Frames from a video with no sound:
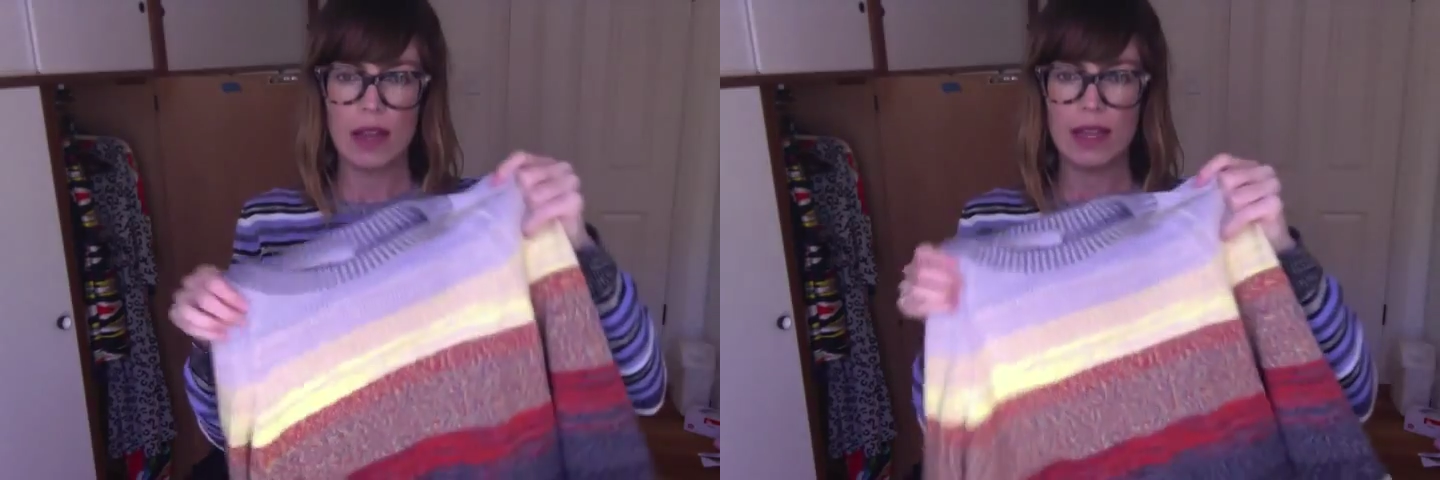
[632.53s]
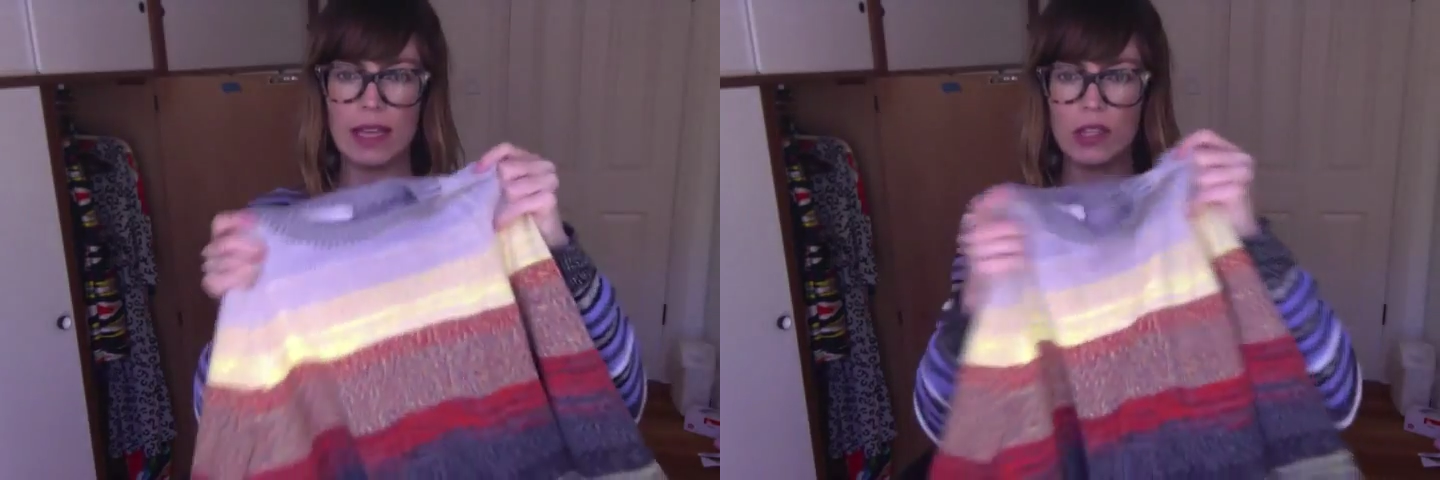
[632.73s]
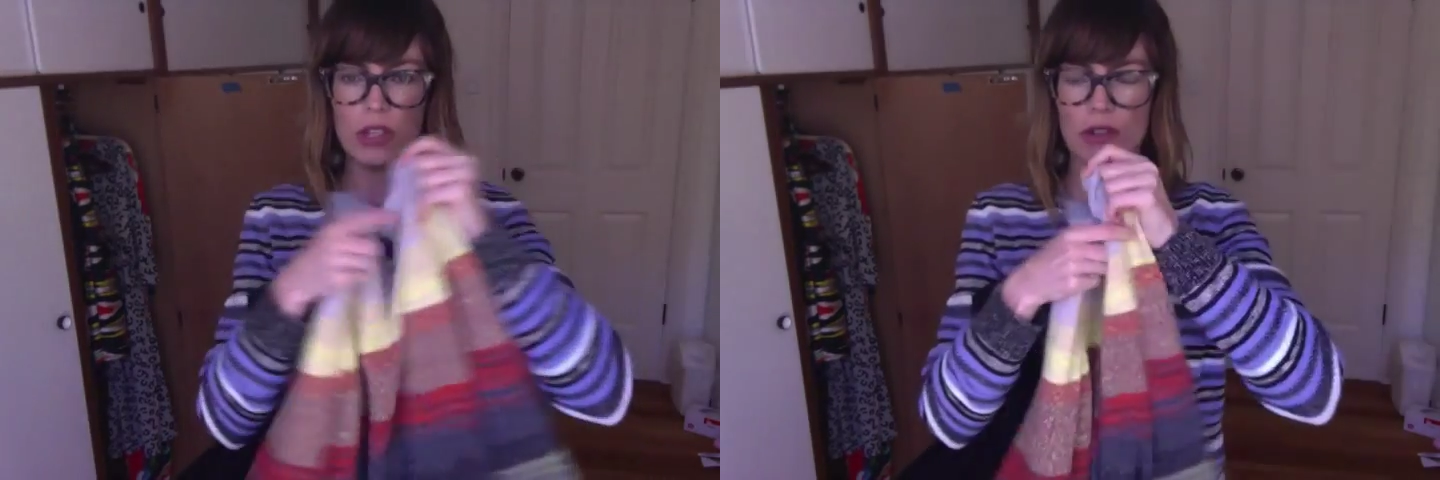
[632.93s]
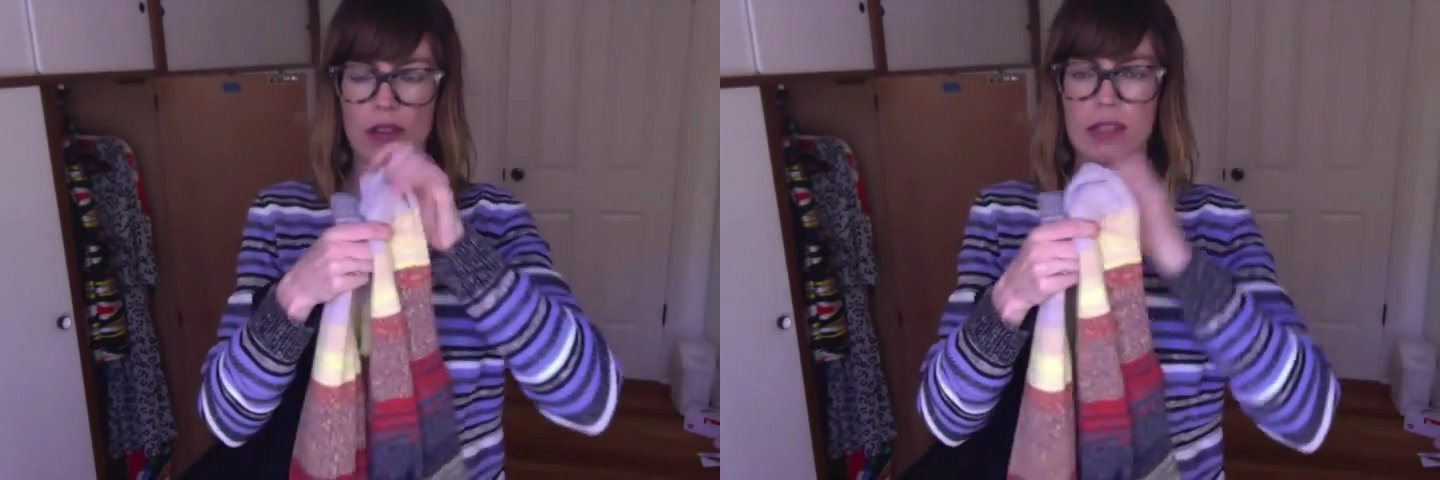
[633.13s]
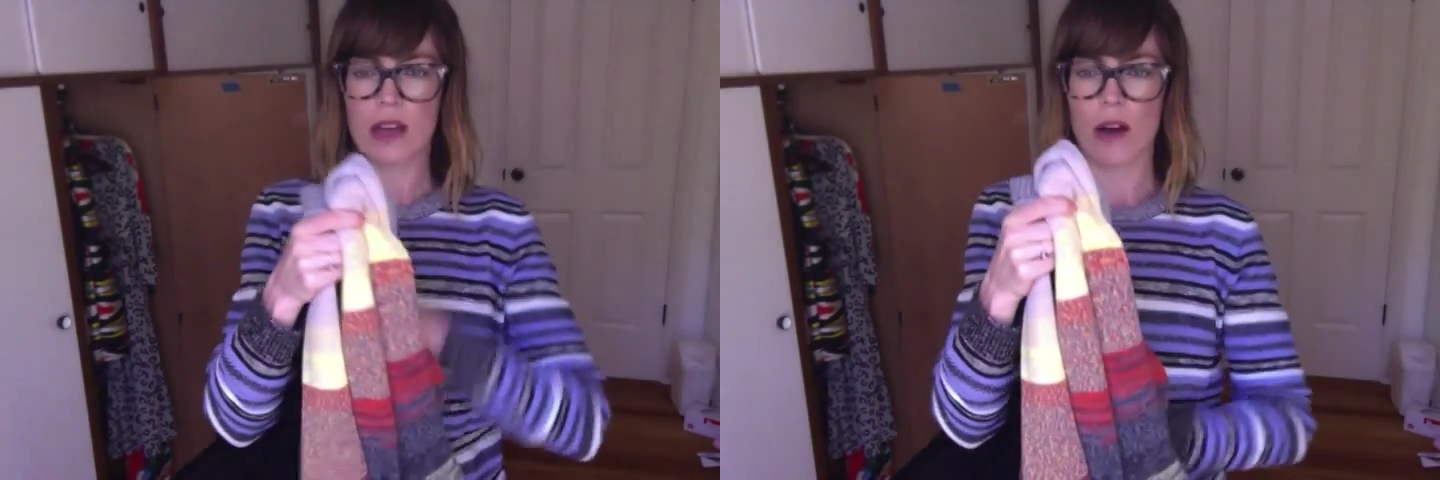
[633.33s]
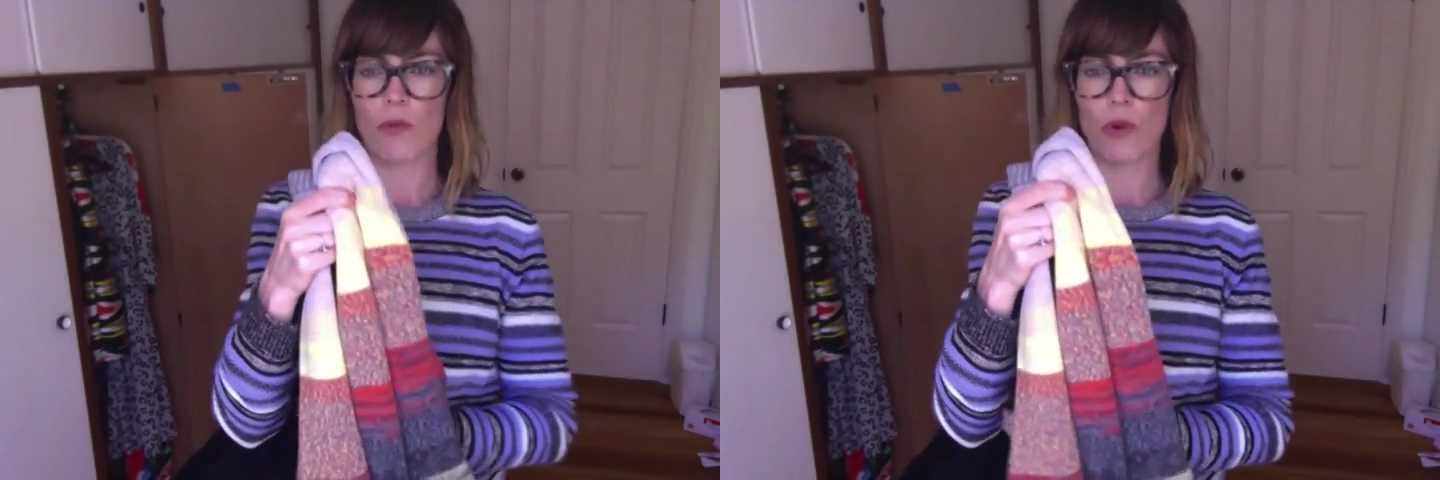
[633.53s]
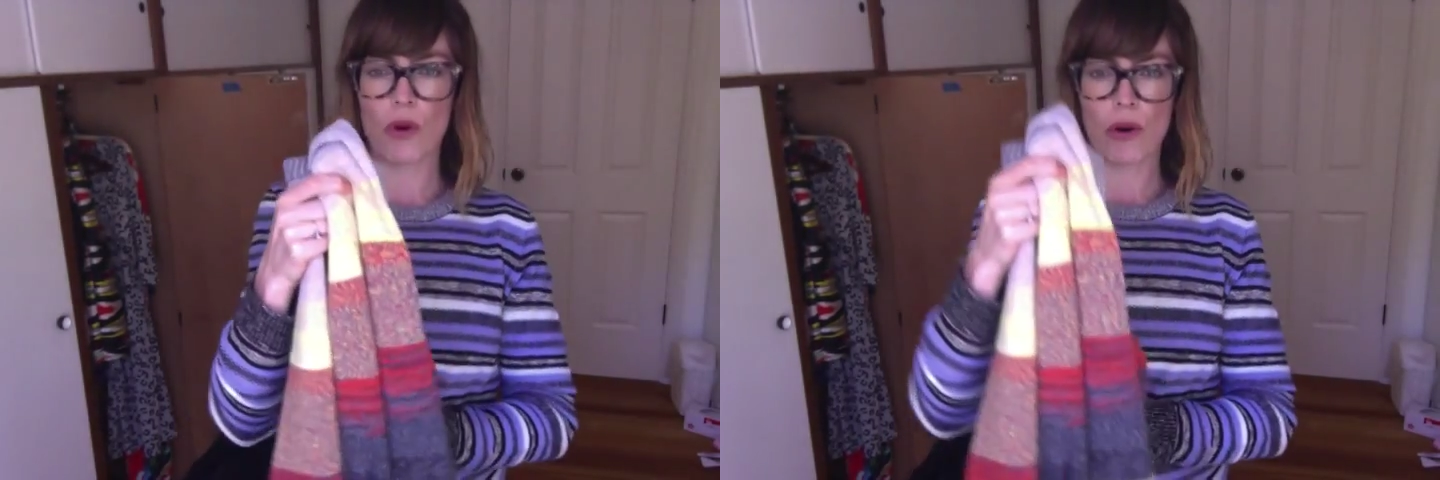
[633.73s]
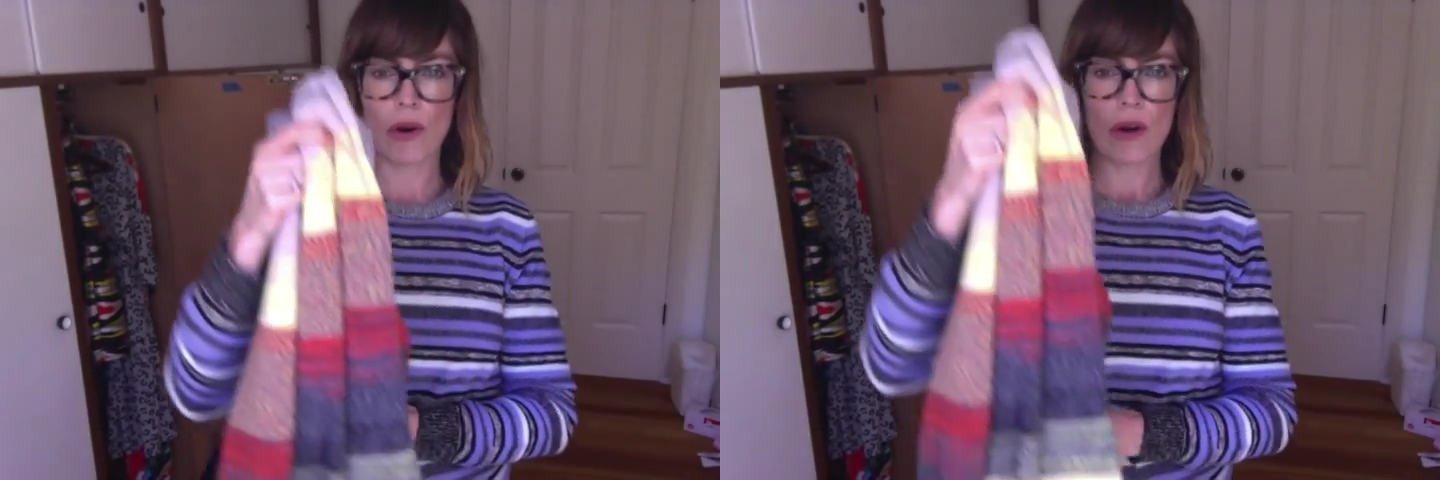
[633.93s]
these two things I
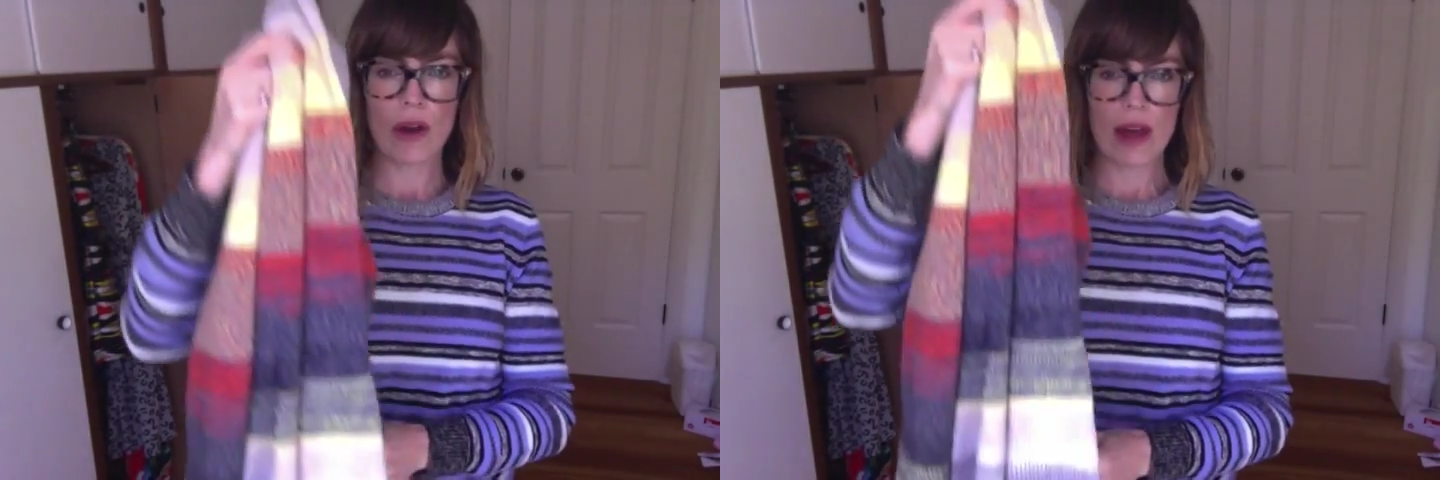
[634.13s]
wore